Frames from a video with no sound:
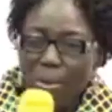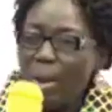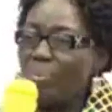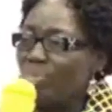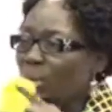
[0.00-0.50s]

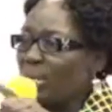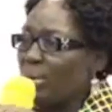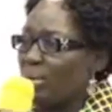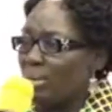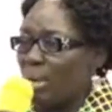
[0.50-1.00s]
I've
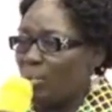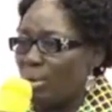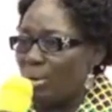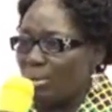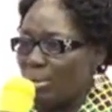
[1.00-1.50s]
donated
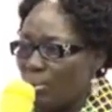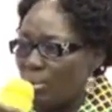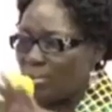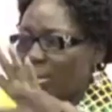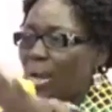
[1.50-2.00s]

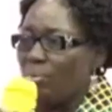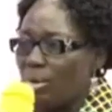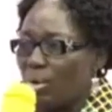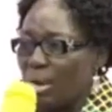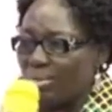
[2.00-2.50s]

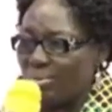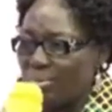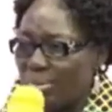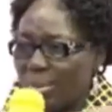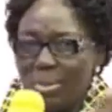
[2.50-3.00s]
$300
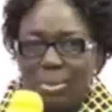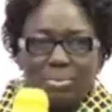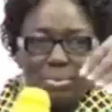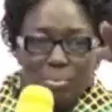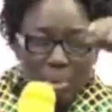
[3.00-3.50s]

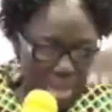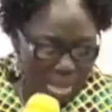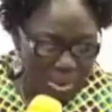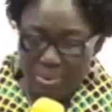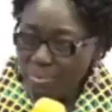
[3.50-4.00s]
somewhere
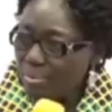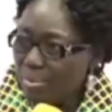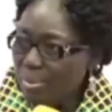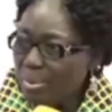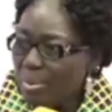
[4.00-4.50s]
there.
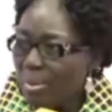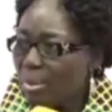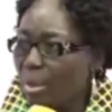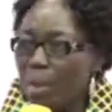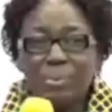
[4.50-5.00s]

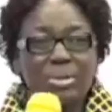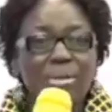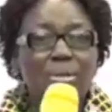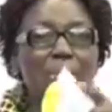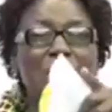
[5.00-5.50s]
I put
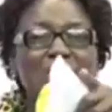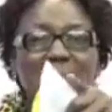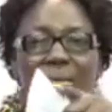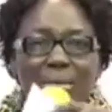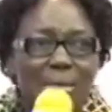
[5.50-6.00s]
it in the basket.